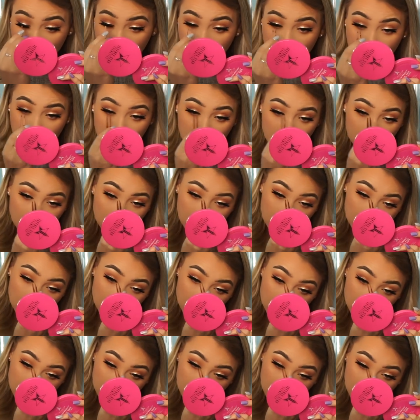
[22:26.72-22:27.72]

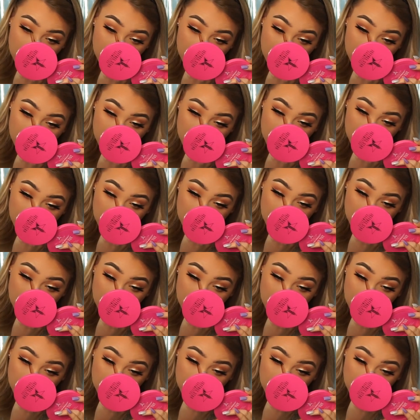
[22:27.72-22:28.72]

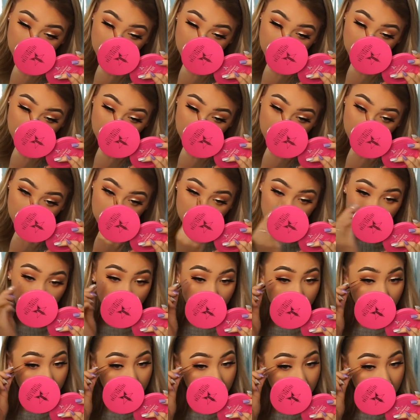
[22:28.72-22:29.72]

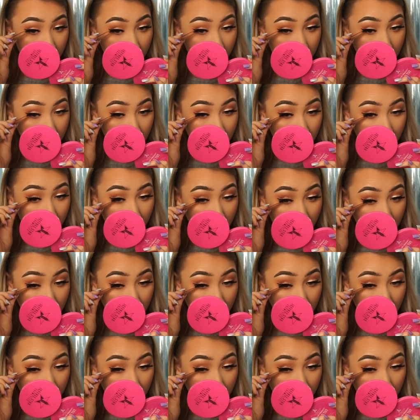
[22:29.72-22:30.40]
This person isn't speaking.